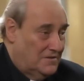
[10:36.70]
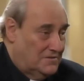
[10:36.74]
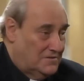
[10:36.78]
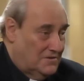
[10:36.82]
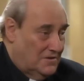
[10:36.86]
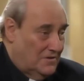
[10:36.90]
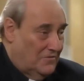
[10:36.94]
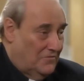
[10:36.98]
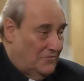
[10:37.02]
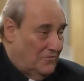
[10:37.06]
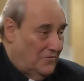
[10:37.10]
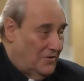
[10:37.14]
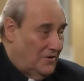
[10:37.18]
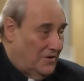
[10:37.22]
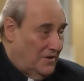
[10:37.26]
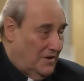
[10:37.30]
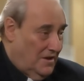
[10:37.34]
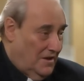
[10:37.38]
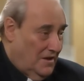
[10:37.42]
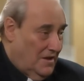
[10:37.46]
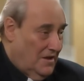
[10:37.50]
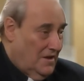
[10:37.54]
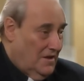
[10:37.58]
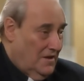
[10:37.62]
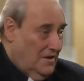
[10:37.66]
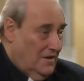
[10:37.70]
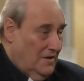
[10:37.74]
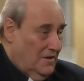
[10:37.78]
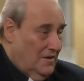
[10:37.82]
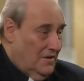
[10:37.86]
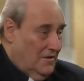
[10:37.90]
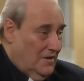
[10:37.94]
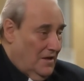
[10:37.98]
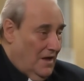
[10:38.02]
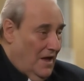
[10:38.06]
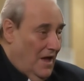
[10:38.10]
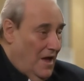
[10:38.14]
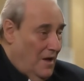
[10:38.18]
very
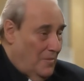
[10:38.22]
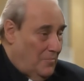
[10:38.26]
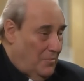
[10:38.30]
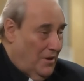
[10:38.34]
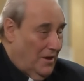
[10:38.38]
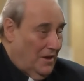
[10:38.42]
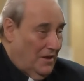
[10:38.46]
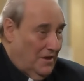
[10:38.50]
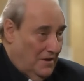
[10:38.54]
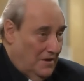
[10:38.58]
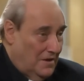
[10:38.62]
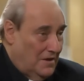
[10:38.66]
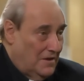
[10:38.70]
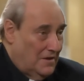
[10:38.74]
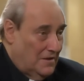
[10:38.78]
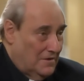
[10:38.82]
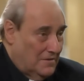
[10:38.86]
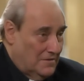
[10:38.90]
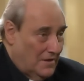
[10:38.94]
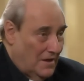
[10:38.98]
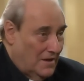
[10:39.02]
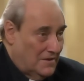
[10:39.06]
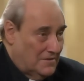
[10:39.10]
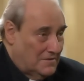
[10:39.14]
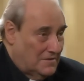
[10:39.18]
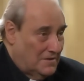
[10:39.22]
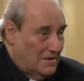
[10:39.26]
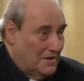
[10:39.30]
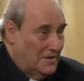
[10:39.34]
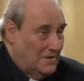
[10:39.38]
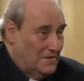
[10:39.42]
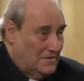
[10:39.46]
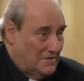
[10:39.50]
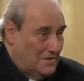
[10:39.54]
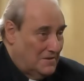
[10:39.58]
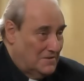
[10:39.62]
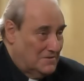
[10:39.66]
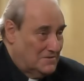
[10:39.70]
happily that
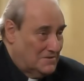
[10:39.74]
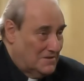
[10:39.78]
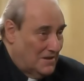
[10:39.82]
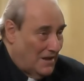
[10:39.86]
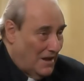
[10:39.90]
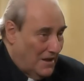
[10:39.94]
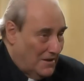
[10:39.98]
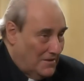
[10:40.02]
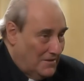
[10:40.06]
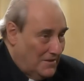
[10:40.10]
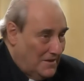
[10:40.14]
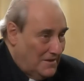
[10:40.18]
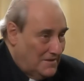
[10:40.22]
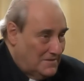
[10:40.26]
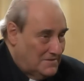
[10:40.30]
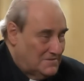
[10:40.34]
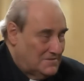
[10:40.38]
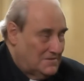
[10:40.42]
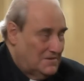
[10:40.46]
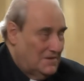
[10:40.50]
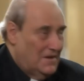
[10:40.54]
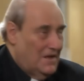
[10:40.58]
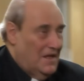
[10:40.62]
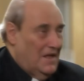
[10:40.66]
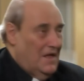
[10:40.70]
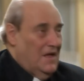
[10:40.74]
it is like this.